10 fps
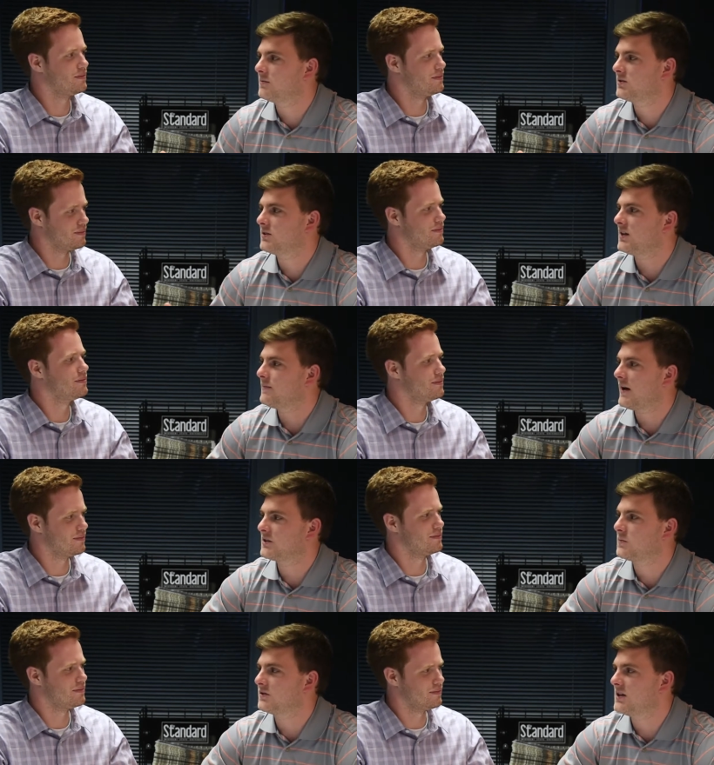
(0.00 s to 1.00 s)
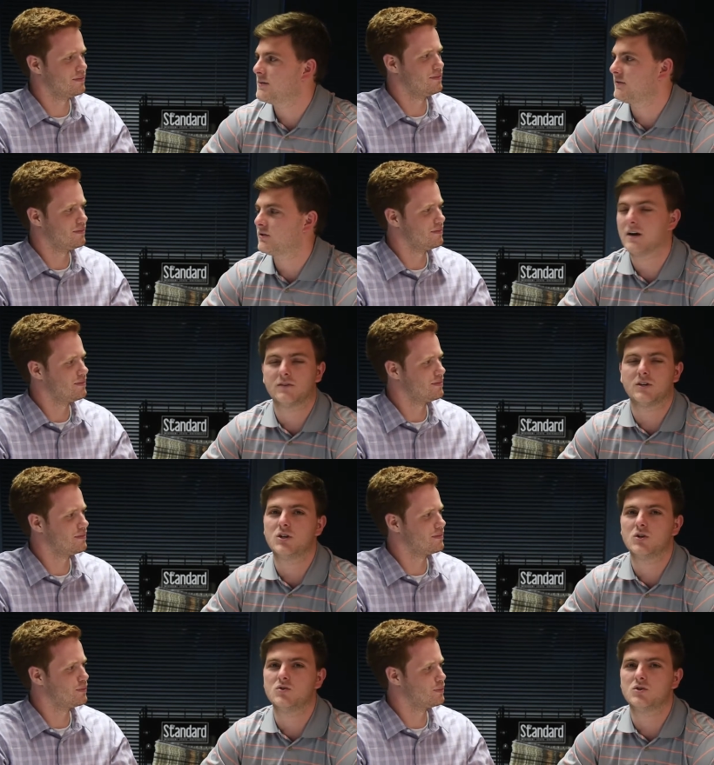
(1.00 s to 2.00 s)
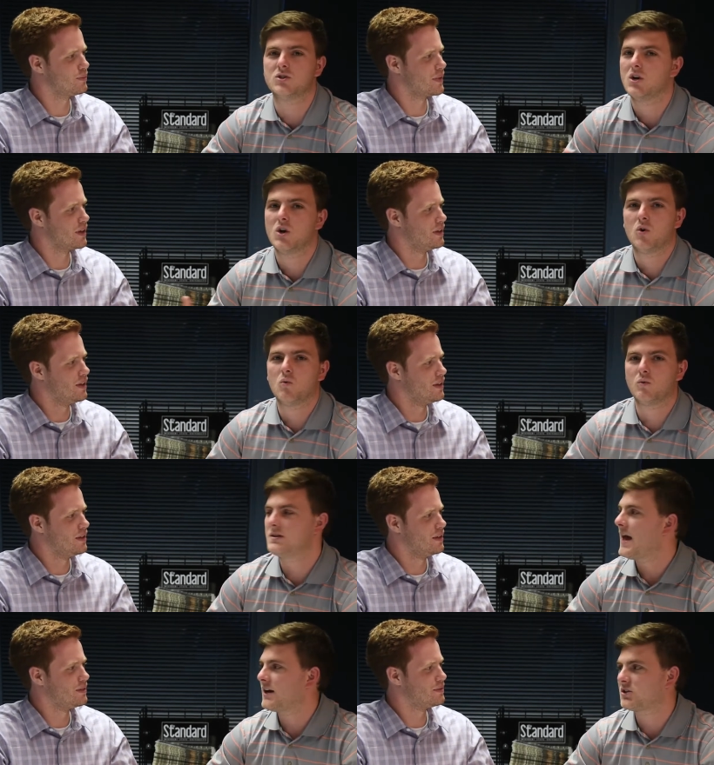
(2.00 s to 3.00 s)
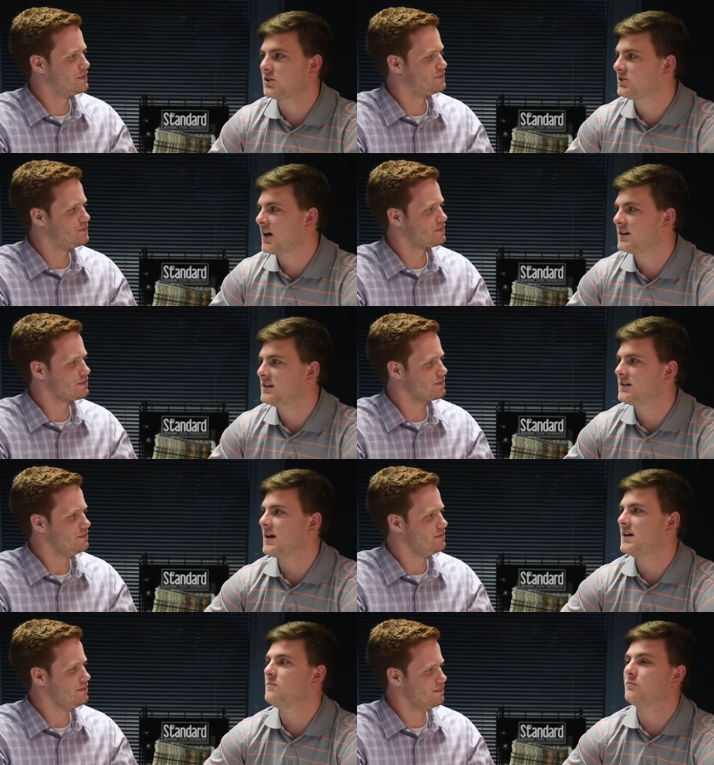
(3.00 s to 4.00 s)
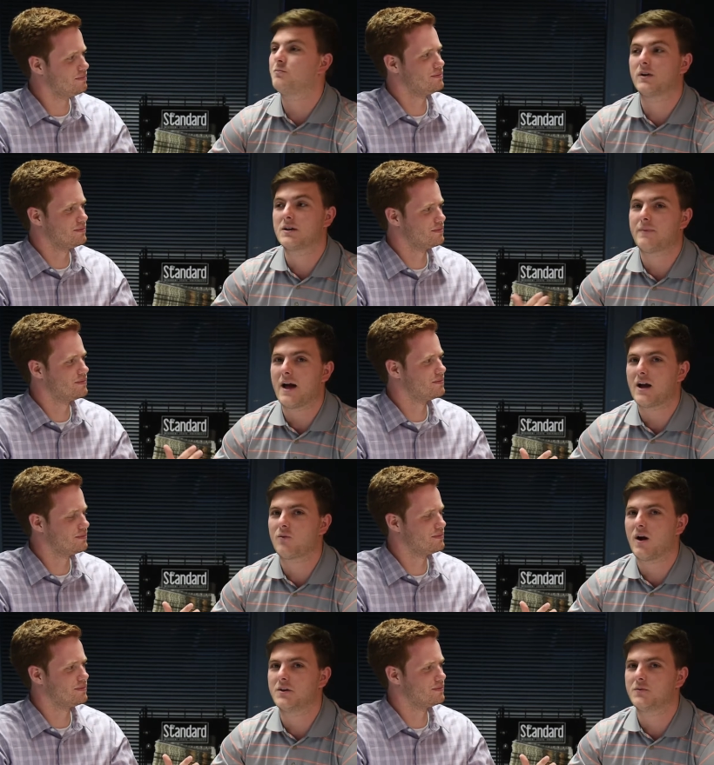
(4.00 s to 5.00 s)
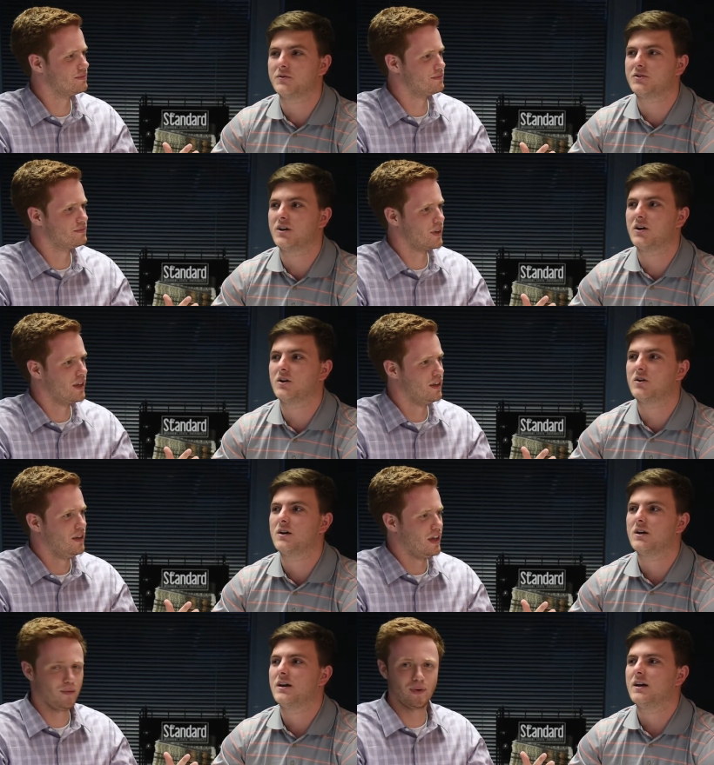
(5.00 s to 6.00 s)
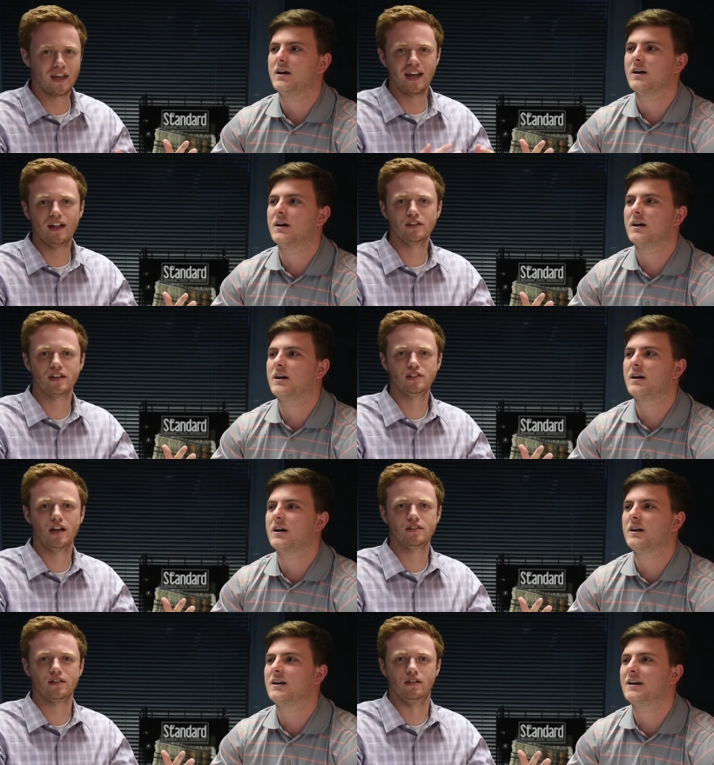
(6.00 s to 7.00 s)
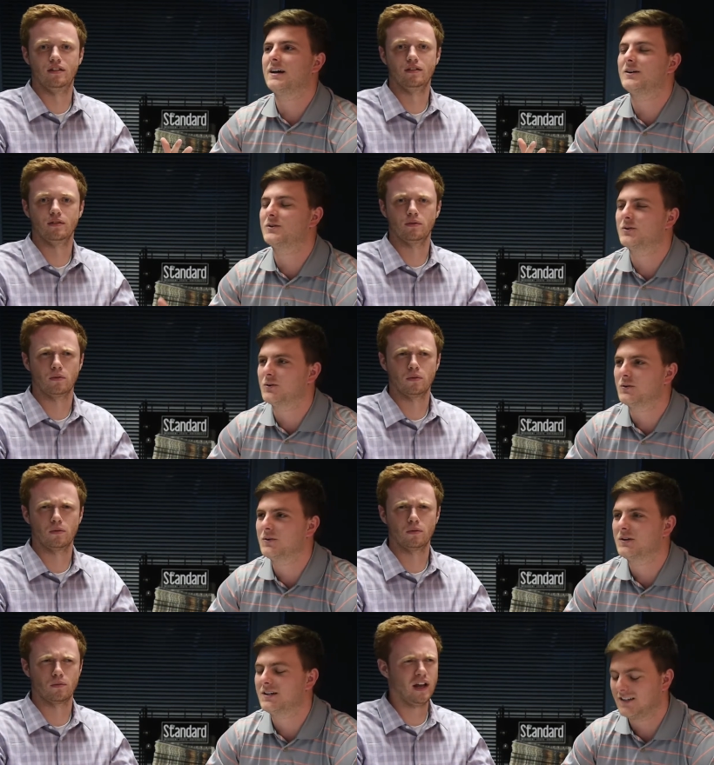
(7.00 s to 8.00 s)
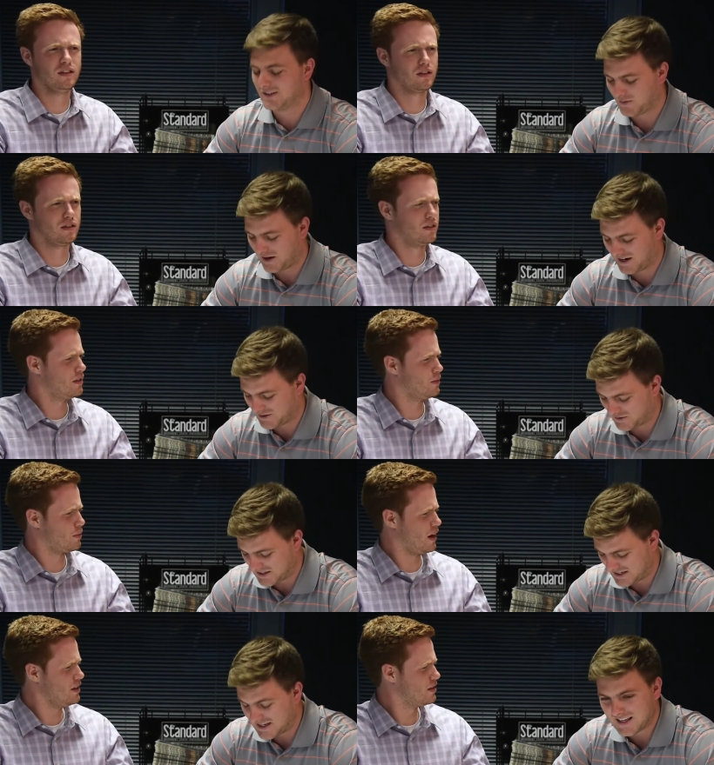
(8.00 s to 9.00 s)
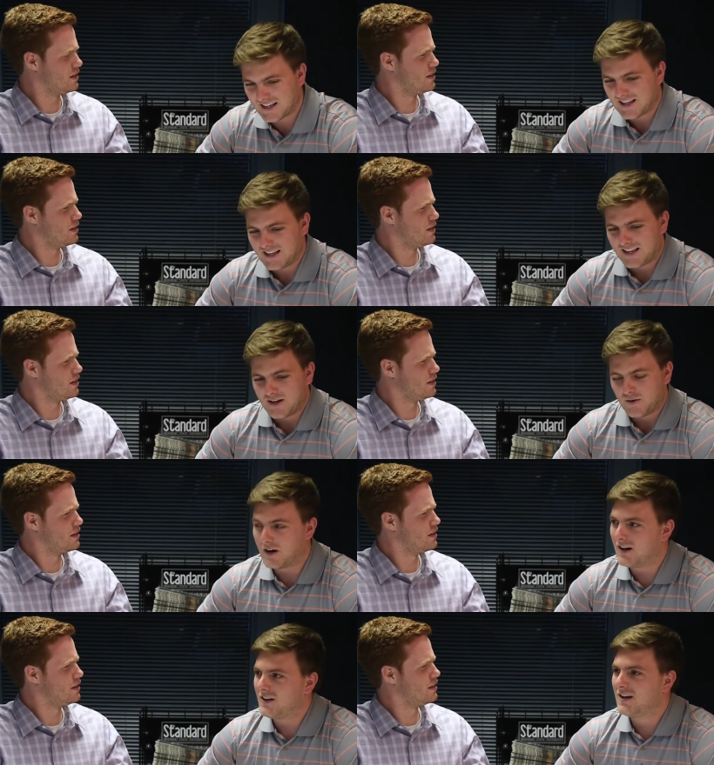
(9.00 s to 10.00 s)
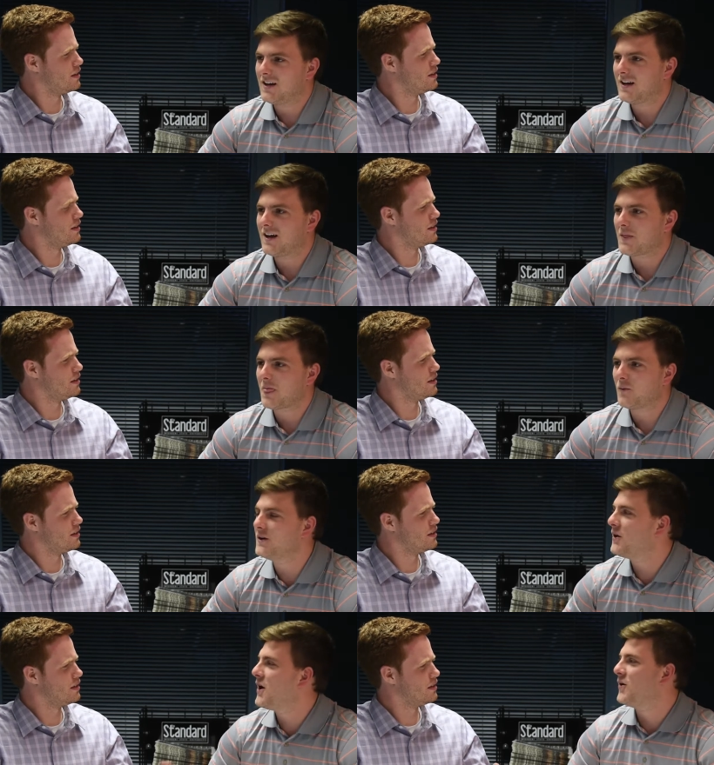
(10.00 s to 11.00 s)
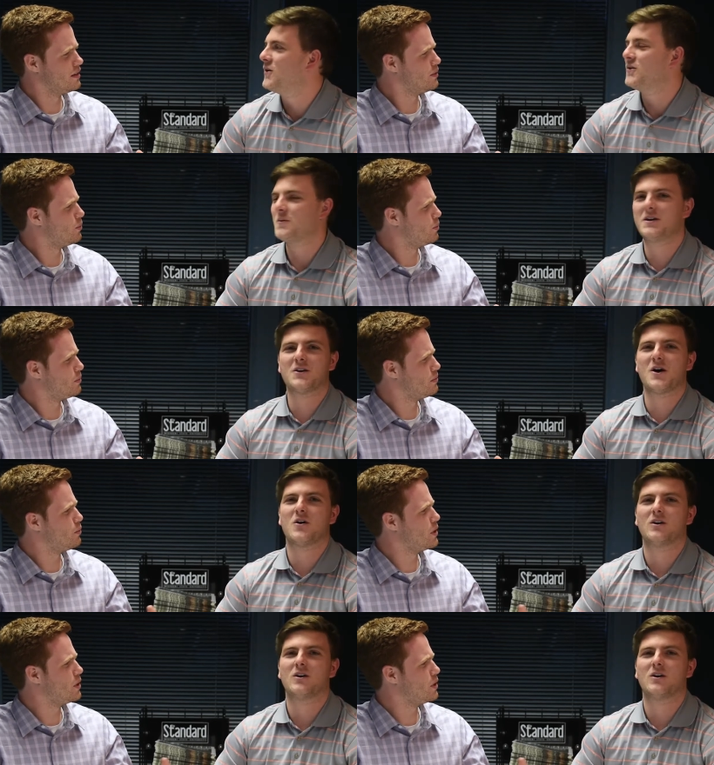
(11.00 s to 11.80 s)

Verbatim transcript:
Speaker 1: the Missouri State basketball team after having a huge national signing day, bringing mm-hmm. back Ronnie Ruscio,
Speaker 2: and we got Alize Johnson. Oh,
Speaker 1: right? Wow, right? Well, we don't know. We don't know.